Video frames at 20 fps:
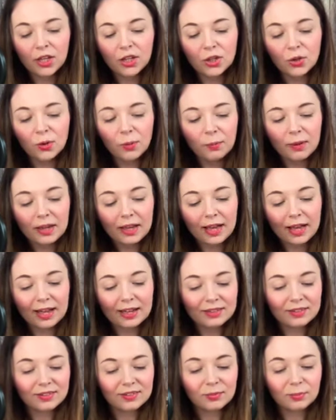You are being
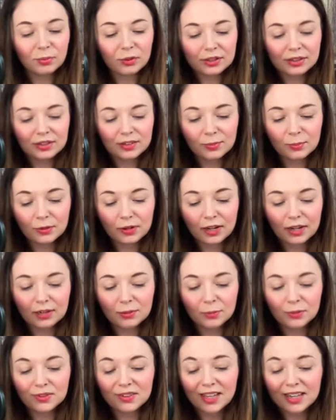asked to bring the spirit
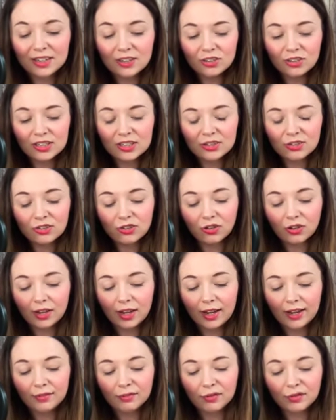animal's energy into your
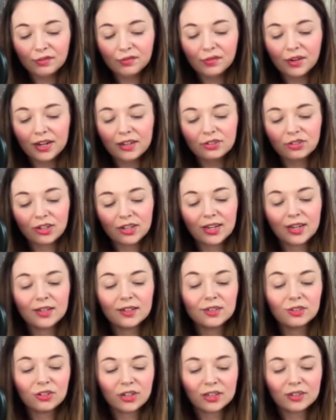life, refresh and
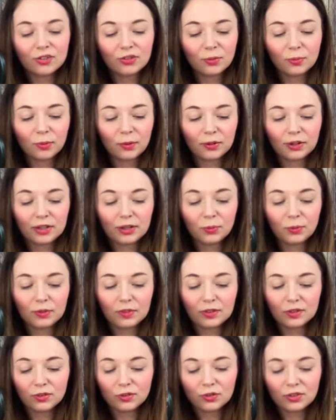energize your body with
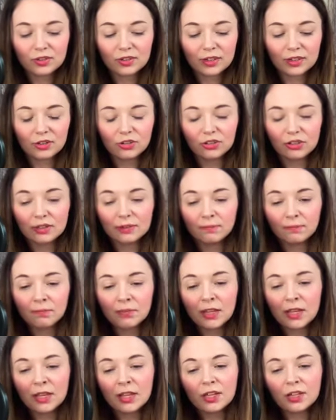the sun's energy.
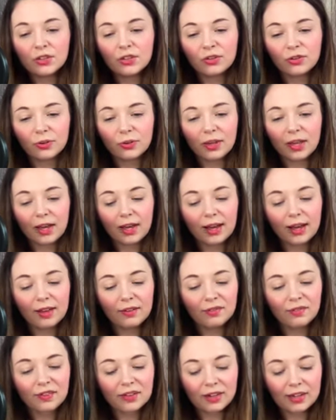So, yeah, I
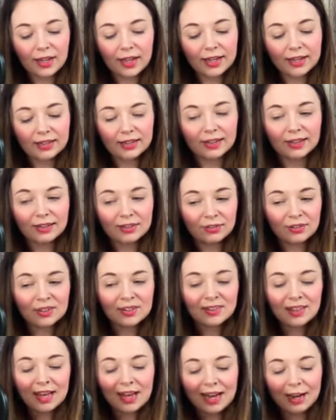feel like there
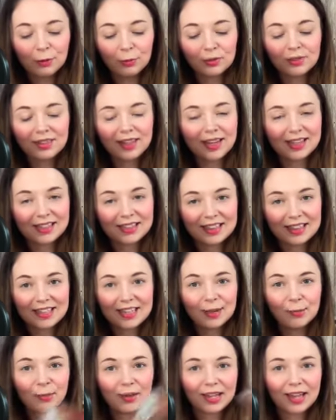is that outside
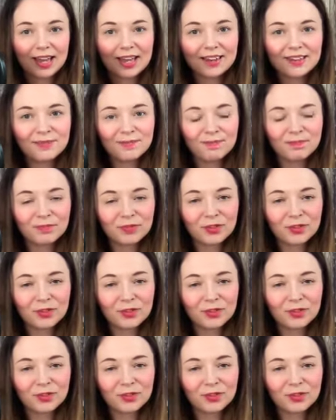theme again.